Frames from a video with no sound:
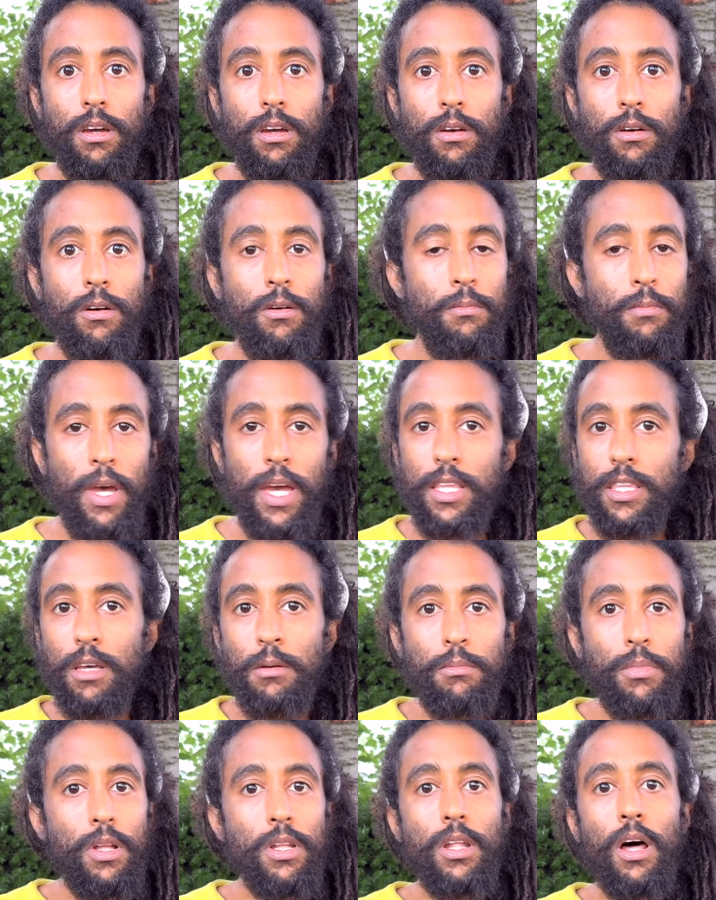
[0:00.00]
Well, make
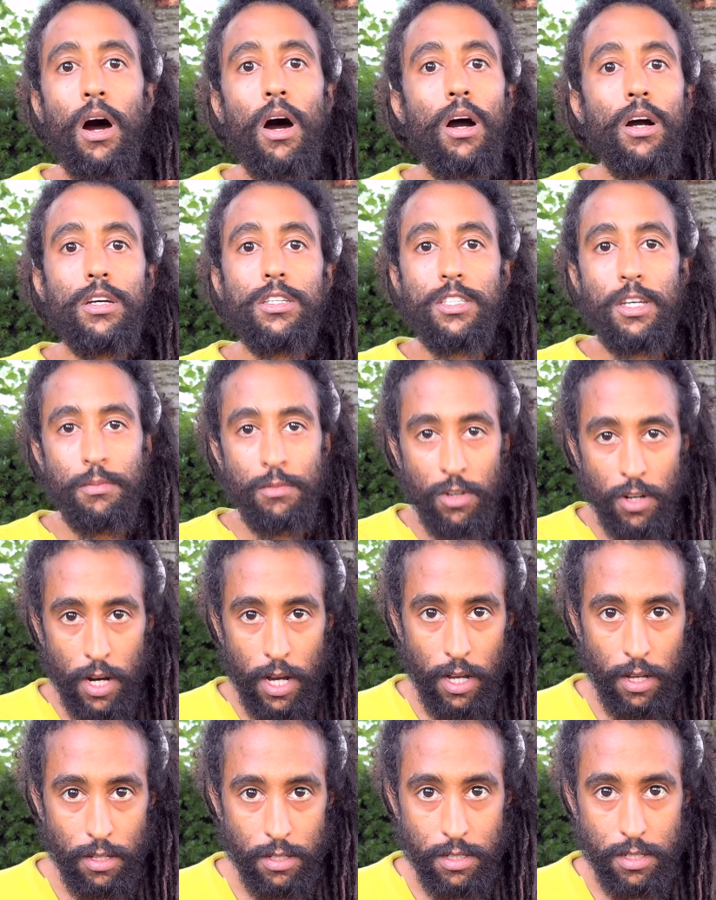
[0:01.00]
them belong somewhere
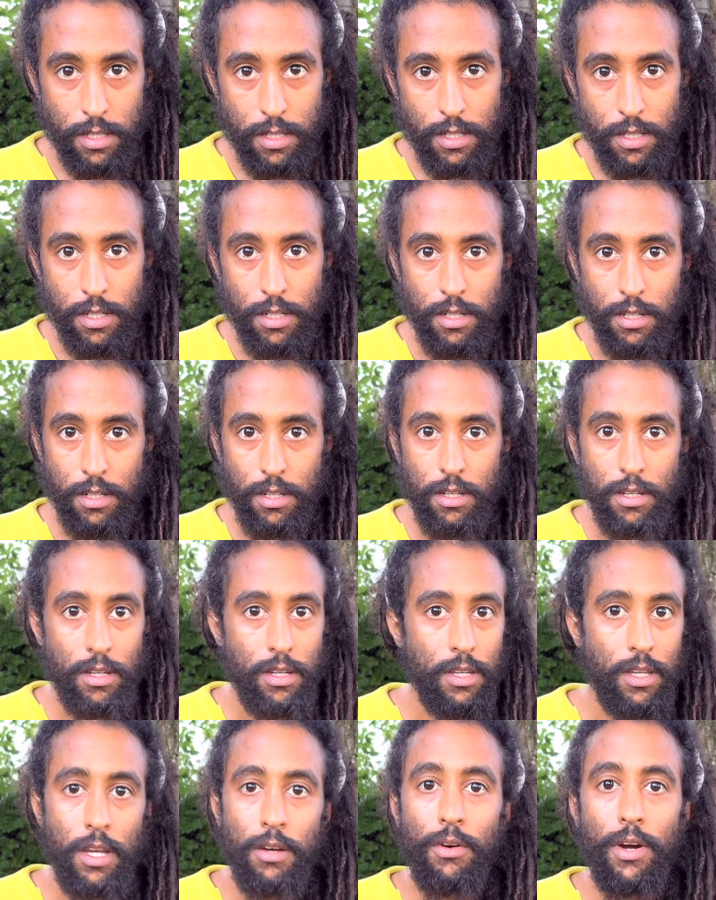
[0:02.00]
else.
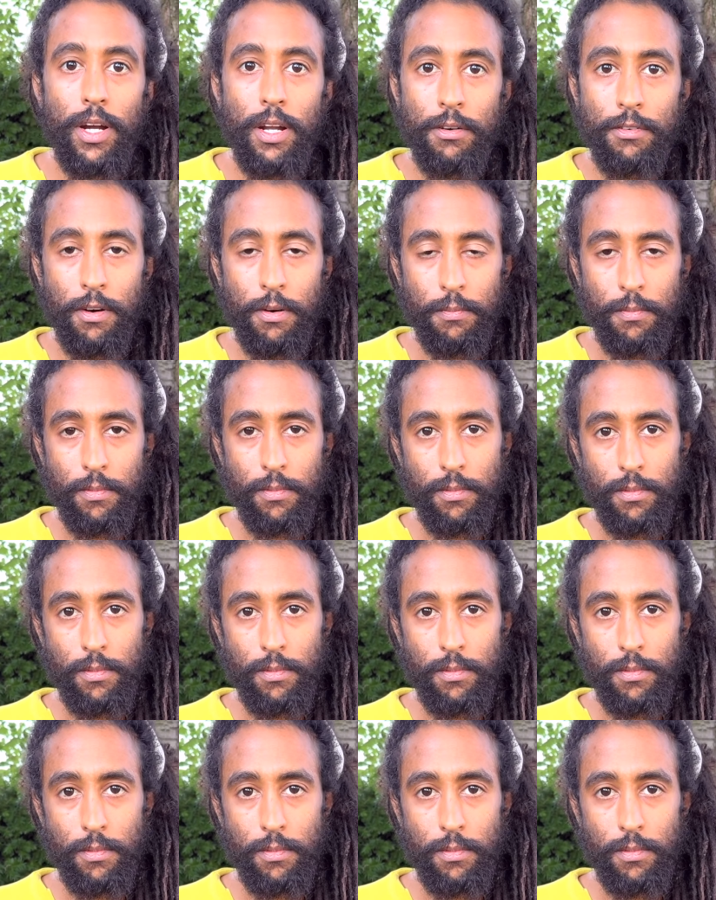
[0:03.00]
Get rid of them.